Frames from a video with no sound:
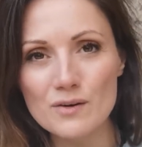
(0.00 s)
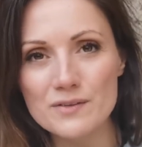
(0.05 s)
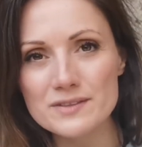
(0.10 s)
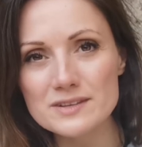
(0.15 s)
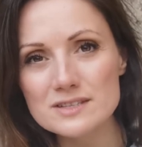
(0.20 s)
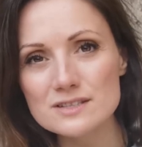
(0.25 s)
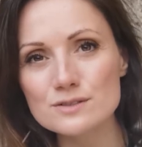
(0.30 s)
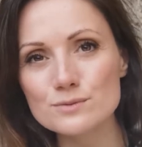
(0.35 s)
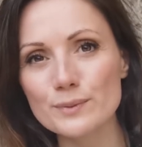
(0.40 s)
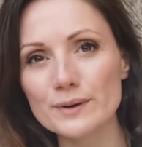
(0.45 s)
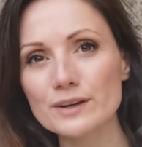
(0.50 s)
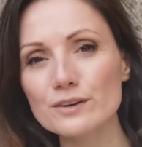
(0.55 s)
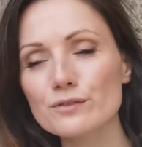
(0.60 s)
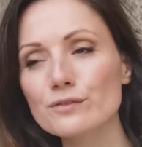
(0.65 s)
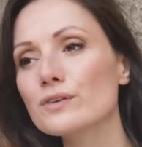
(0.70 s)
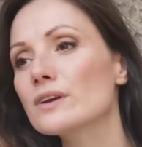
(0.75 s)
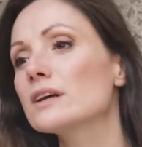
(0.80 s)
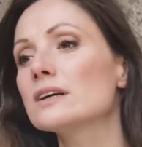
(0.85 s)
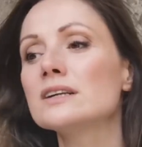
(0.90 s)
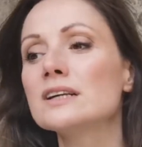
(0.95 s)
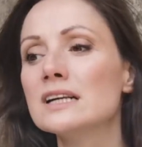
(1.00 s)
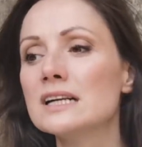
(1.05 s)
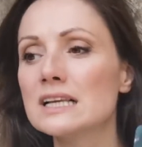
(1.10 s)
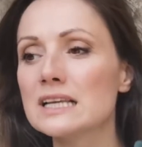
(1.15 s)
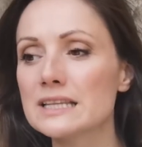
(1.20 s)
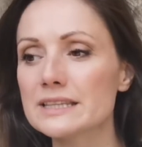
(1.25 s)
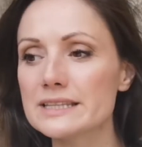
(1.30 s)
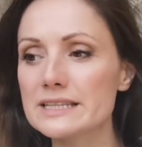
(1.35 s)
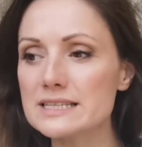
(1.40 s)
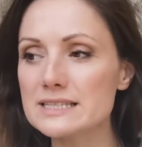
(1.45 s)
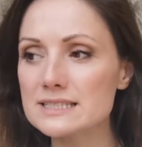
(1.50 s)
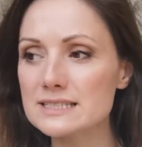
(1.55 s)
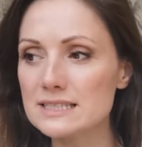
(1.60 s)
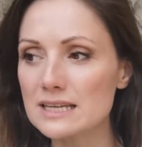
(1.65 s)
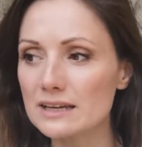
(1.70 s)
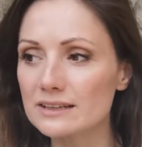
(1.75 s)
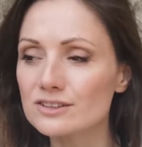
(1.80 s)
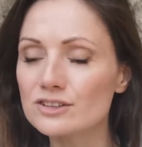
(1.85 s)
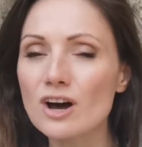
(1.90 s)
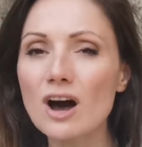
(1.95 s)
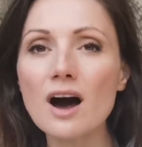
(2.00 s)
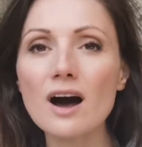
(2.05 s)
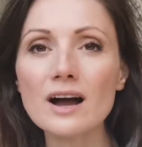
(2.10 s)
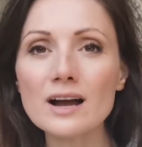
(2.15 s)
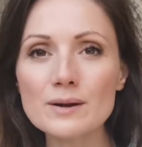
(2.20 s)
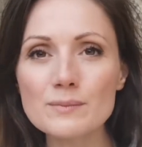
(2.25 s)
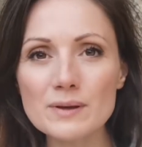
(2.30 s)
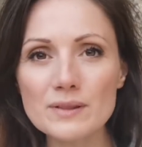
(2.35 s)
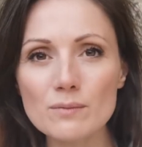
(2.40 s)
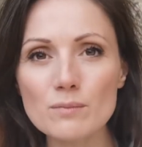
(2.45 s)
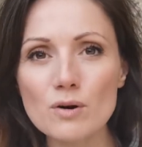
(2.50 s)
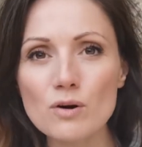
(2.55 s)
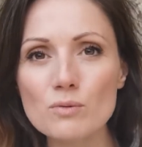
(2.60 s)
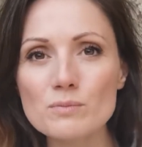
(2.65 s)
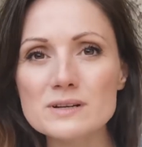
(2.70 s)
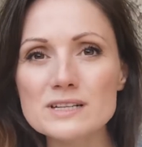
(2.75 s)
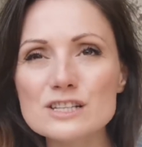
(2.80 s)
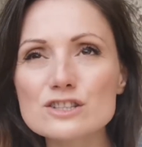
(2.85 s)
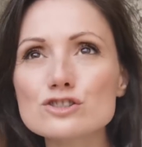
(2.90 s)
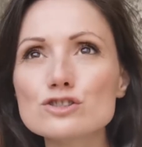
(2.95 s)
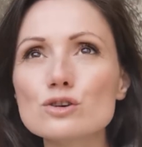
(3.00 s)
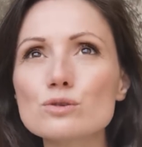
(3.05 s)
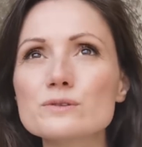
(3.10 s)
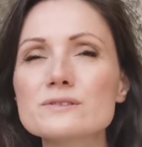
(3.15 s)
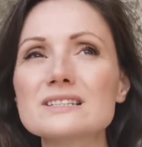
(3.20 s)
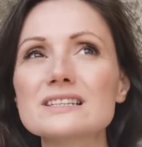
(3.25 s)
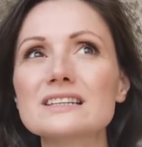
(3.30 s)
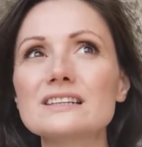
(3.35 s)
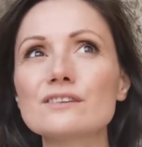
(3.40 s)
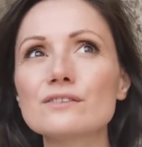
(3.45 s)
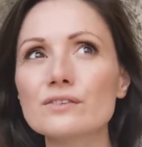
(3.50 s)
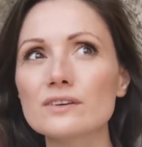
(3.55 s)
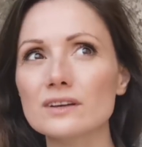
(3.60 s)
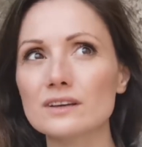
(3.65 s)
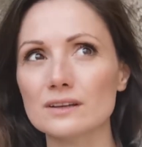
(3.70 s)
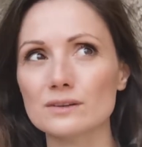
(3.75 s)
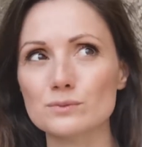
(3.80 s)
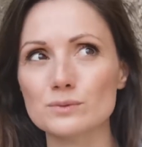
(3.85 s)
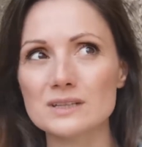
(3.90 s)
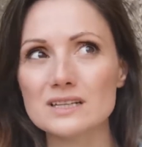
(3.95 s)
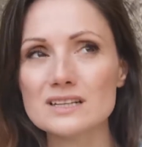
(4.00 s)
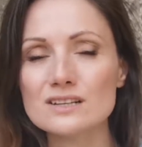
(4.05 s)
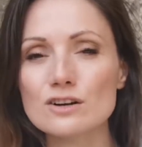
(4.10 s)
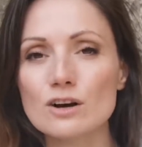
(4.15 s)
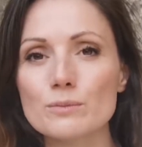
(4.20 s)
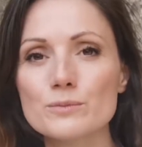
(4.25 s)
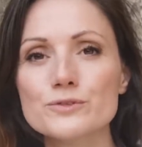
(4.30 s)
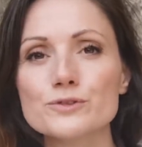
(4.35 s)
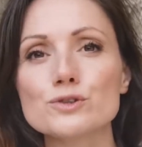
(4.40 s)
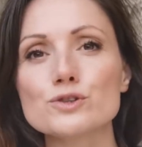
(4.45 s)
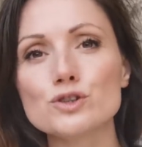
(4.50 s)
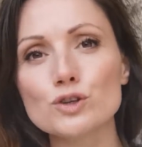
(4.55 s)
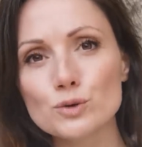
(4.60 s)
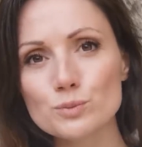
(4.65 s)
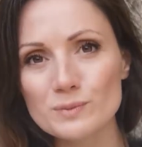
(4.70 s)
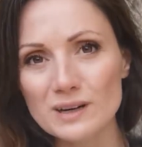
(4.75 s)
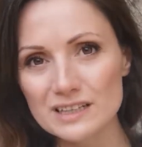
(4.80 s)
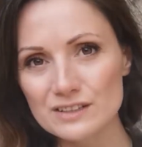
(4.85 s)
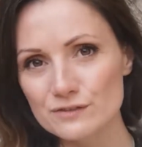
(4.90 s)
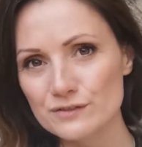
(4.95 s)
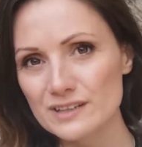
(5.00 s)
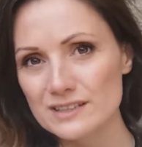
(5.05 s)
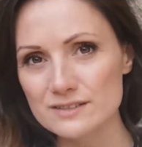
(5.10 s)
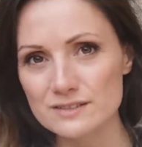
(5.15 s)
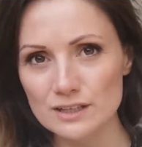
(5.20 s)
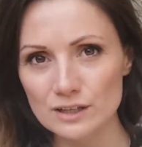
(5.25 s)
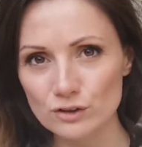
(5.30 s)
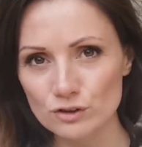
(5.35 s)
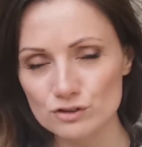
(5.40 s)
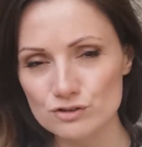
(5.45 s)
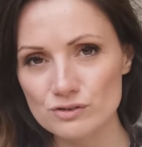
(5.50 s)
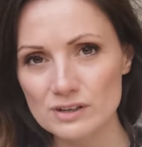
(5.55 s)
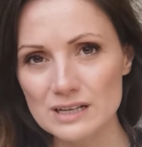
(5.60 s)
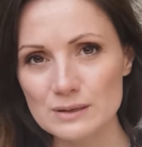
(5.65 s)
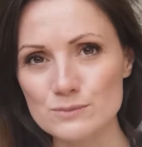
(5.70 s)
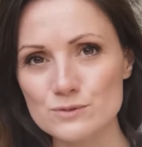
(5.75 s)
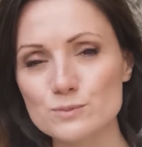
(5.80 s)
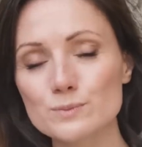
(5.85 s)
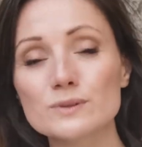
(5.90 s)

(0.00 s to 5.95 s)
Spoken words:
And this is why I feel this time at the moment is so significant when it comes to you manifesting your dreams.